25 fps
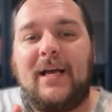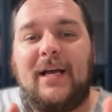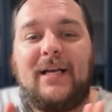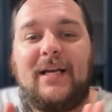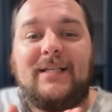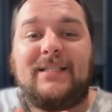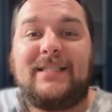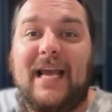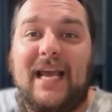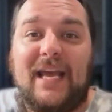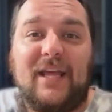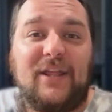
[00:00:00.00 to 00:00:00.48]

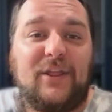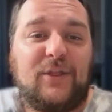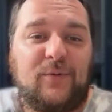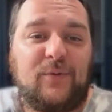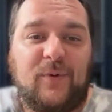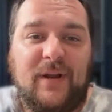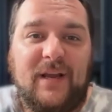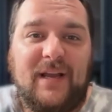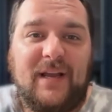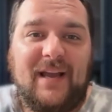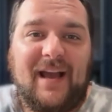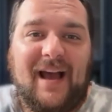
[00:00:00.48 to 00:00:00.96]
Day
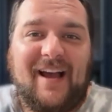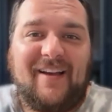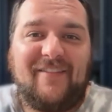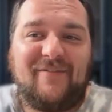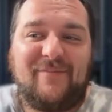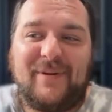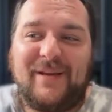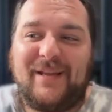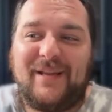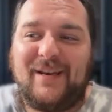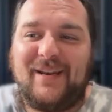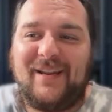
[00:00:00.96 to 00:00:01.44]
3, I've
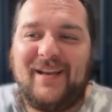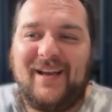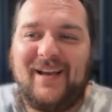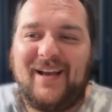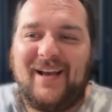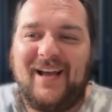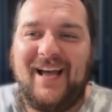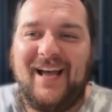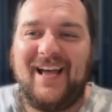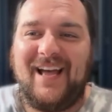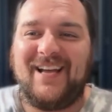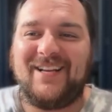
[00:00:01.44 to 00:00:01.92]
been
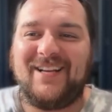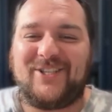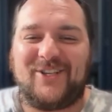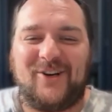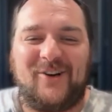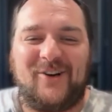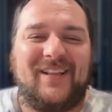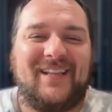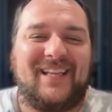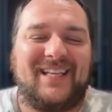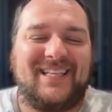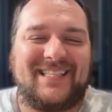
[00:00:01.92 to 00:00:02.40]

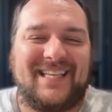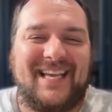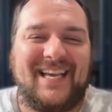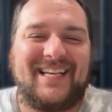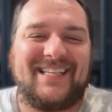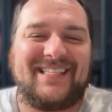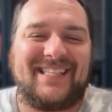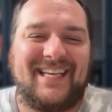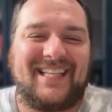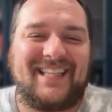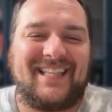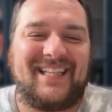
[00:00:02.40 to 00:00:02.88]
jokingly saying
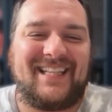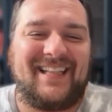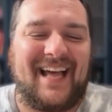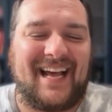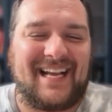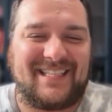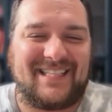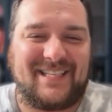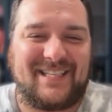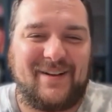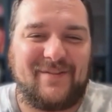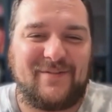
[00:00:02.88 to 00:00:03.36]
is like the
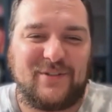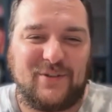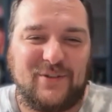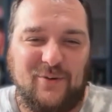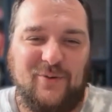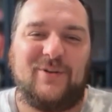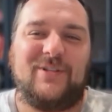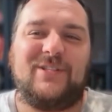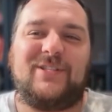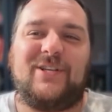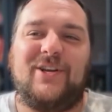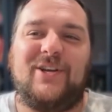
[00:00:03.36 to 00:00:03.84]
last day of
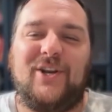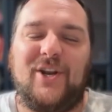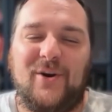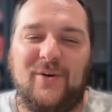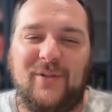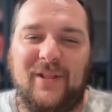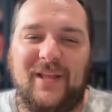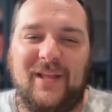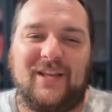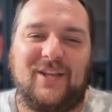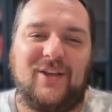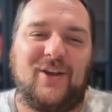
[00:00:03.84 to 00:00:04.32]
school. So,
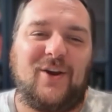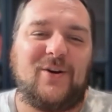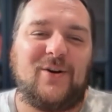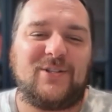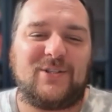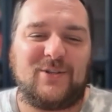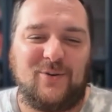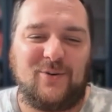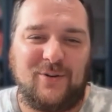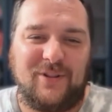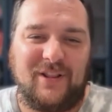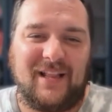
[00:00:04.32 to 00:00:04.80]
like you go to
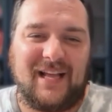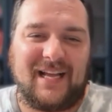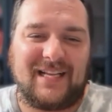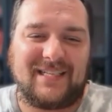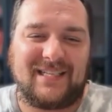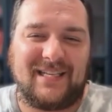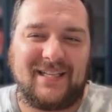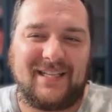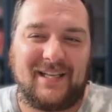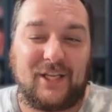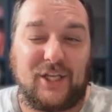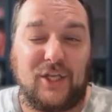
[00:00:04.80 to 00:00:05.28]
school the last
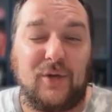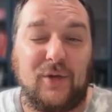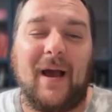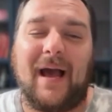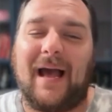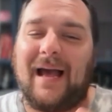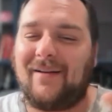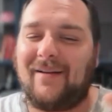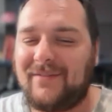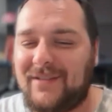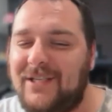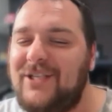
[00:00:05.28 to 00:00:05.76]
day and like you
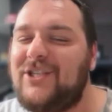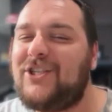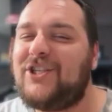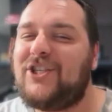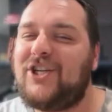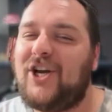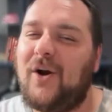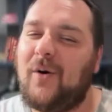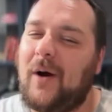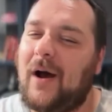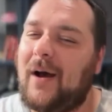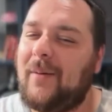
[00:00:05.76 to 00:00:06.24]
have to
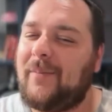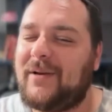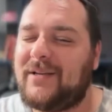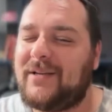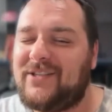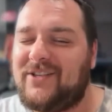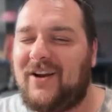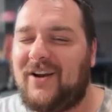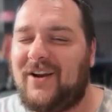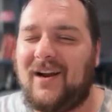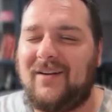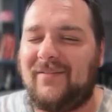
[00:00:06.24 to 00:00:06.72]
show up because
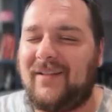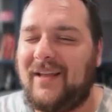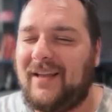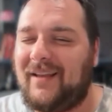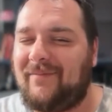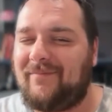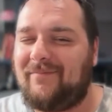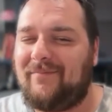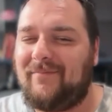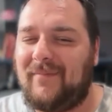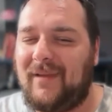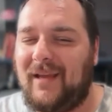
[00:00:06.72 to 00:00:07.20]
you're kind of
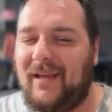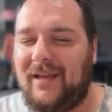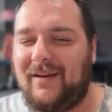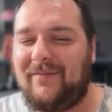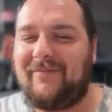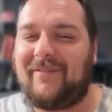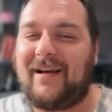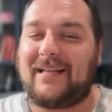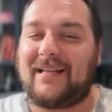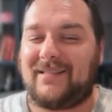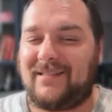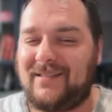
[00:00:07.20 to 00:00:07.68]
like
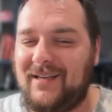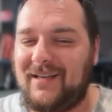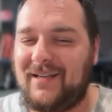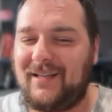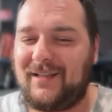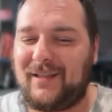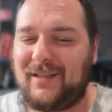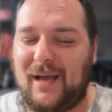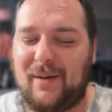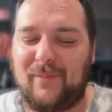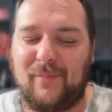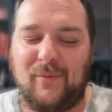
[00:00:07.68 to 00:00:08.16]
invested
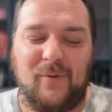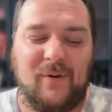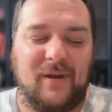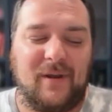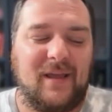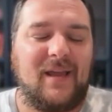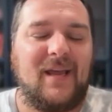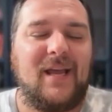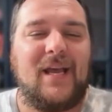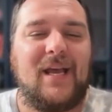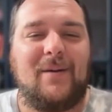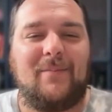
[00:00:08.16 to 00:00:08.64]
at that
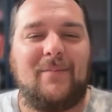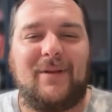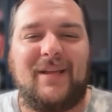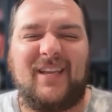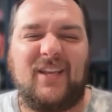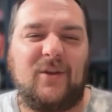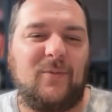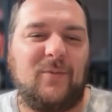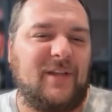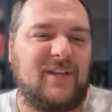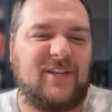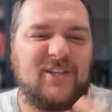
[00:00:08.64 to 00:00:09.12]
point, but like
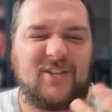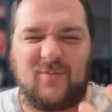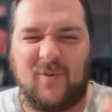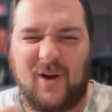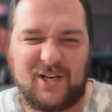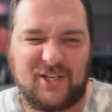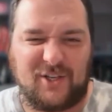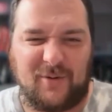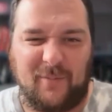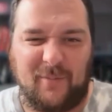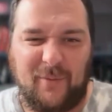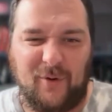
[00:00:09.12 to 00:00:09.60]
you really just
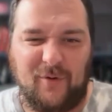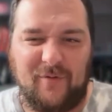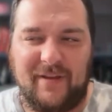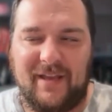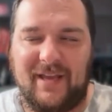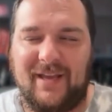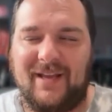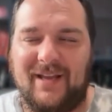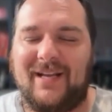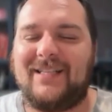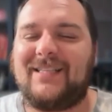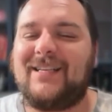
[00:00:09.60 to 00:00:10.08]
watch a
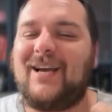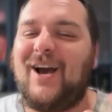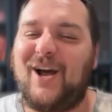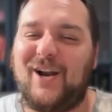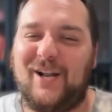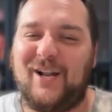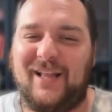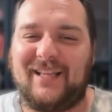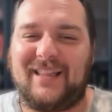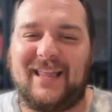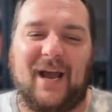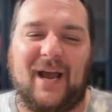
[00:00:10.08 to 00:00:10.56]
movie. It's kind
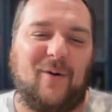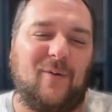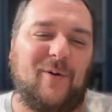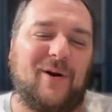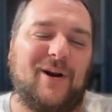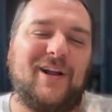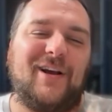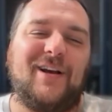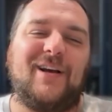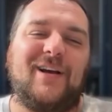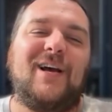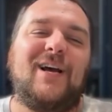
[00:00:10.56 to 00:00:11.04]
of like that. We're
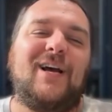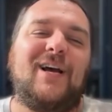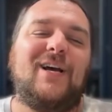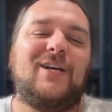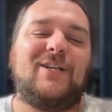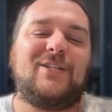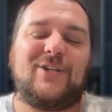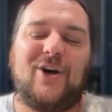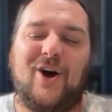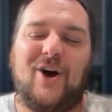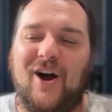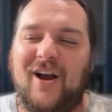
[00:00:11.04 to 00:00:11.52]
going to
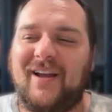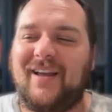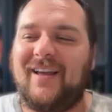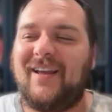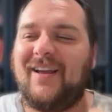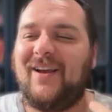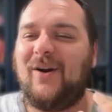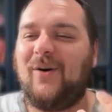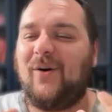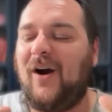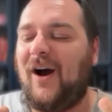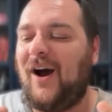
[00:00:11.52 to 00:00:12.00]
talk
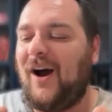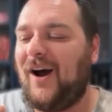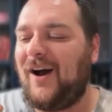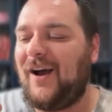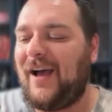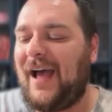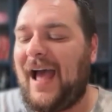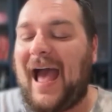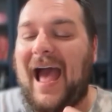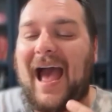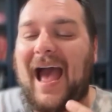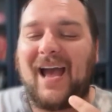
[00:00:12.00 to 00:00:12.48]

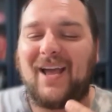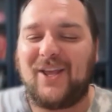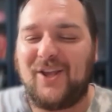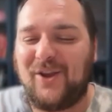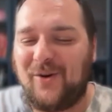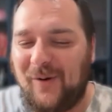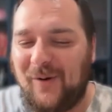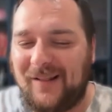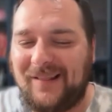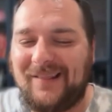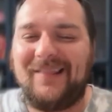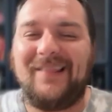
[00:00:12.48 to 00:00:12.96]
at
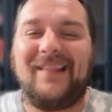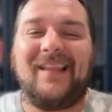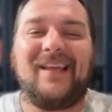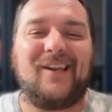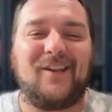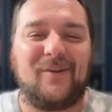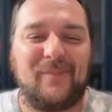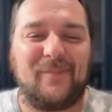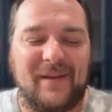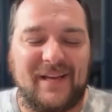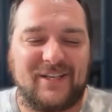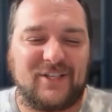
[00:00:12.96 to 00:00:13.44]
you a
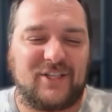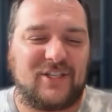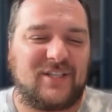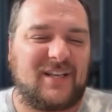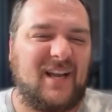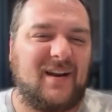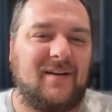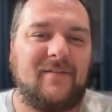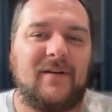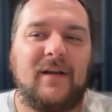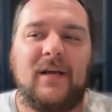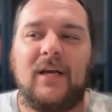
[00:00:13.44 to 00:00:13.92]
little bit, just
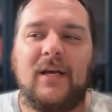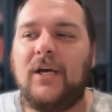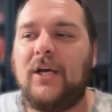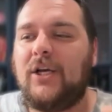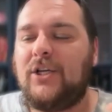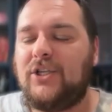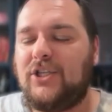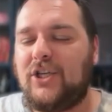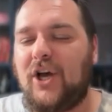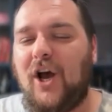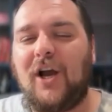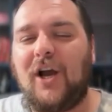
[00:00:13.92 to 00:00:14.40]
kind of
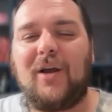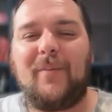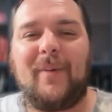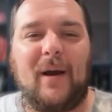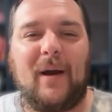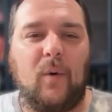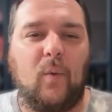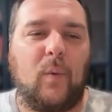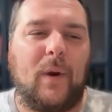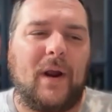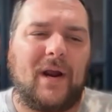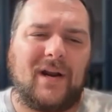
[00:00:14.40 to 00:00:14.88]
talk
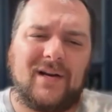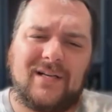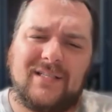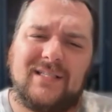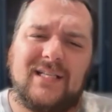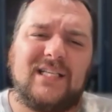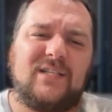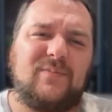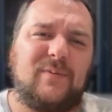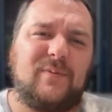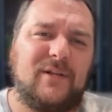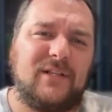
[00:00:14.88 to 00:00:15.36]
about where does
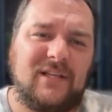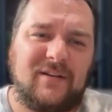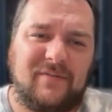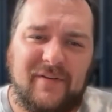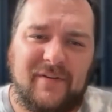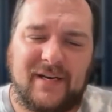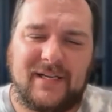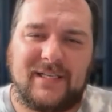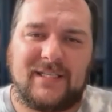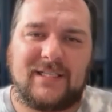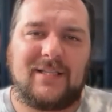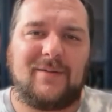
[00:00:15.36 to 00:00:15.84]
list building
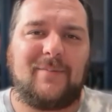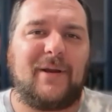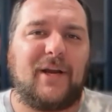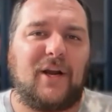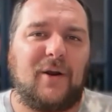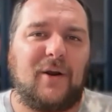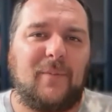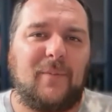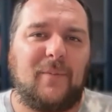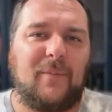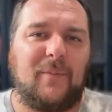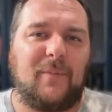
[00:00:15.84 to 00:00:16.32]
fit into the
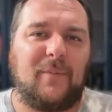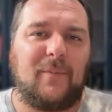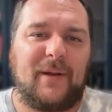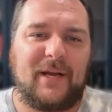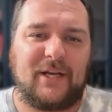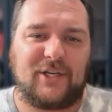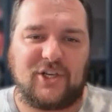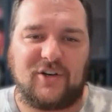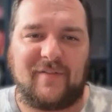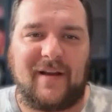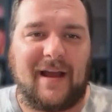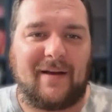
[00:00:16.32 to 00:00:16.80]
bigger picture of
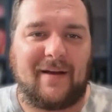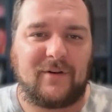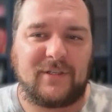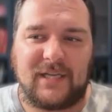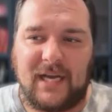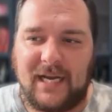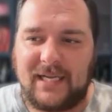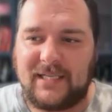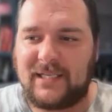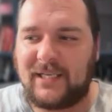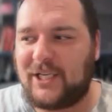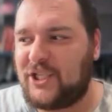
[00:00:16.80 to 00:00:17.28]
advertising?
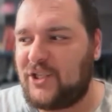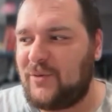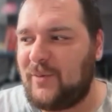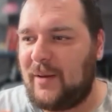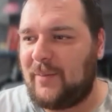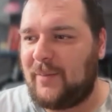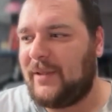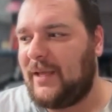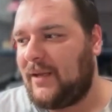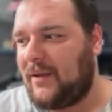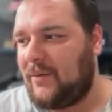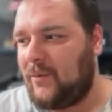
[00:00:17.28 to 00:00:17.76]
Because you might be
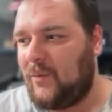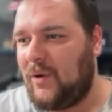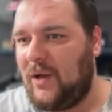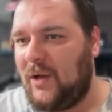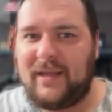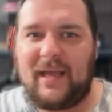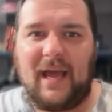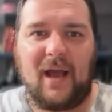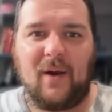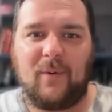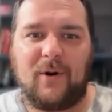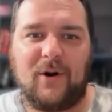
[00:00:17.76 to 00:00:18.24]
like, well, yeah,
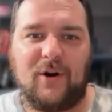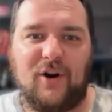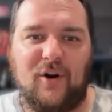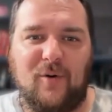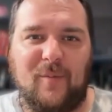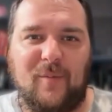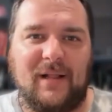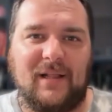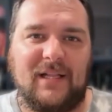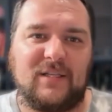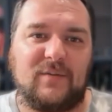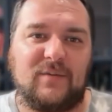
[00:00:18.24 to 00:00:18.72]
I want to grow
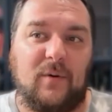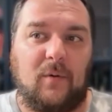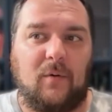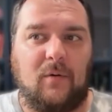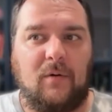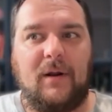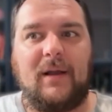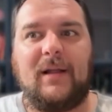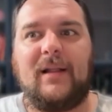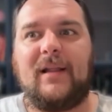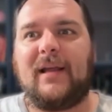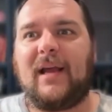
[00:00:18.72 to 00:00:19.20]
my list, but
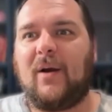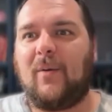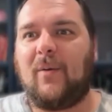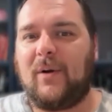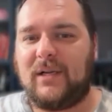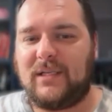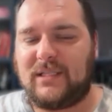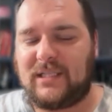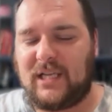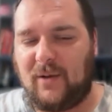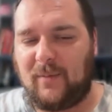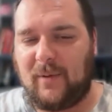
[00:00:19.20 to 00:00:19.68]
really I want
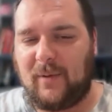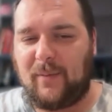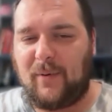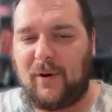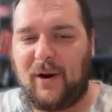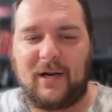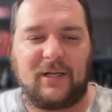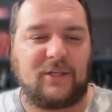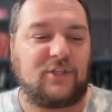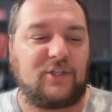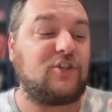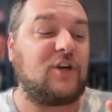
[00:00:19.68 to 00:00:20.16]
to sell my
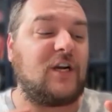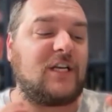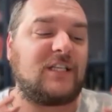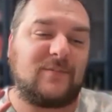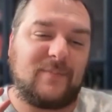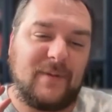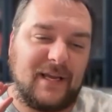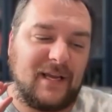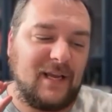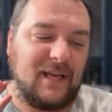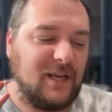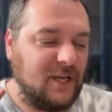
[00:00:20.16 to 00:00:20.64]
products. Trust
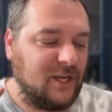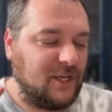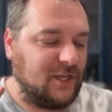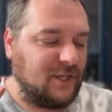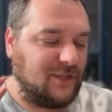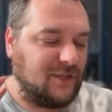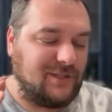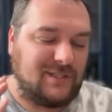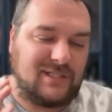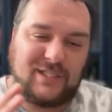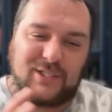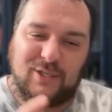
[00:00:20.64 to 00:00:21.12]
me,
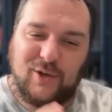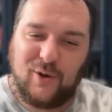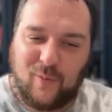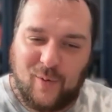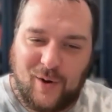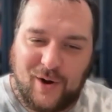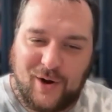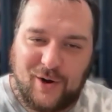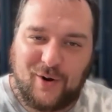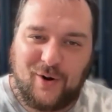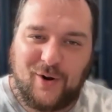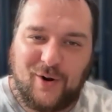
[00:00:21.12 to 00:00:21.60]
you still
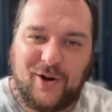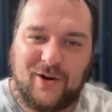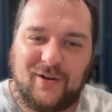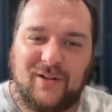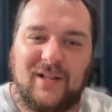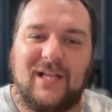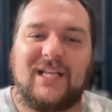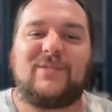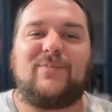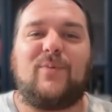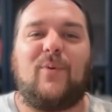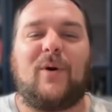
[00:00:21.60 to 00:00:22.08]
want to grow your
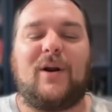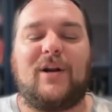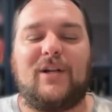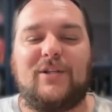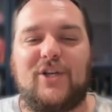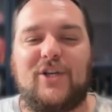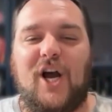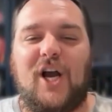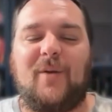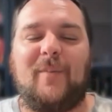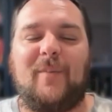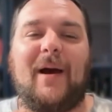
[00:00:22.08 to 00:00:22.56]
list, but we're going to
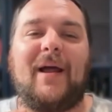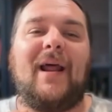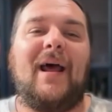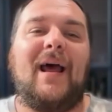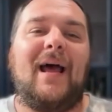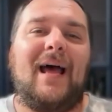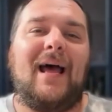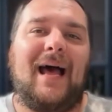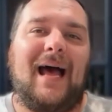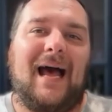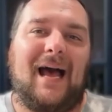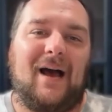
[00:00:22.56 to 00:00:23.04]
talk about
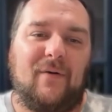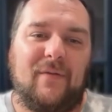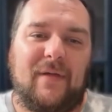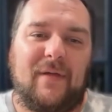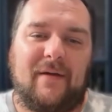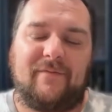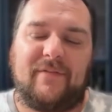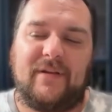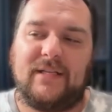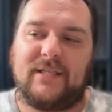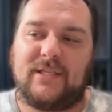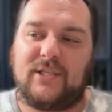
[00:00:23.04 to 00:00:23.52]
how
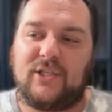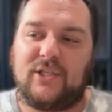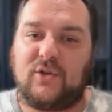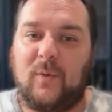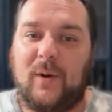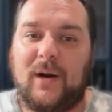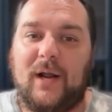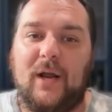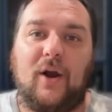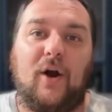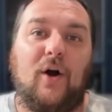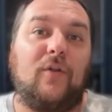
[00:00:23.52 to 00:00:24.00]
that feeds into
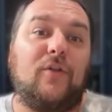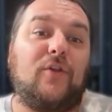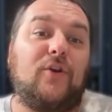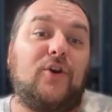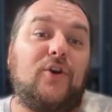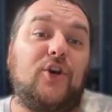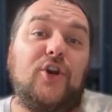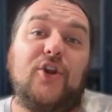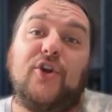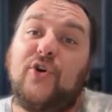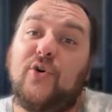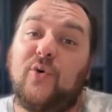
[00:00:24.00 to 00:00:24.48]
what I call the
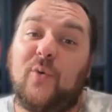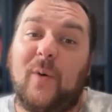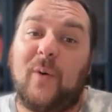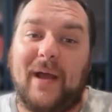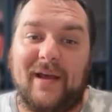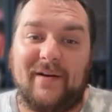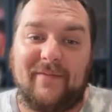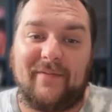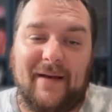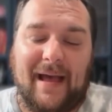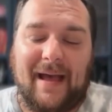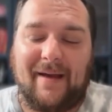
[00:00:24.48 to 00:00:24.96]
new way
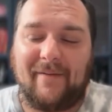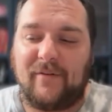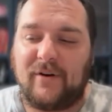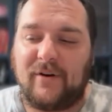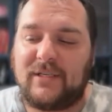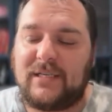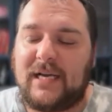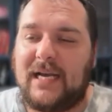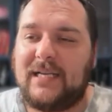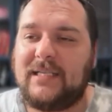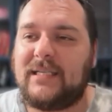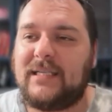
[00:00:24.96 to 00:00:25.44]
of
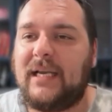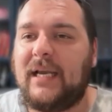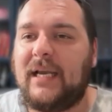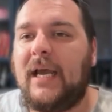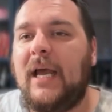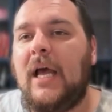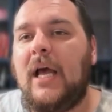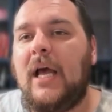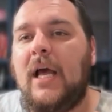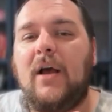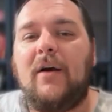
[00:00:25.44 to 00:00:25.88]
advertising.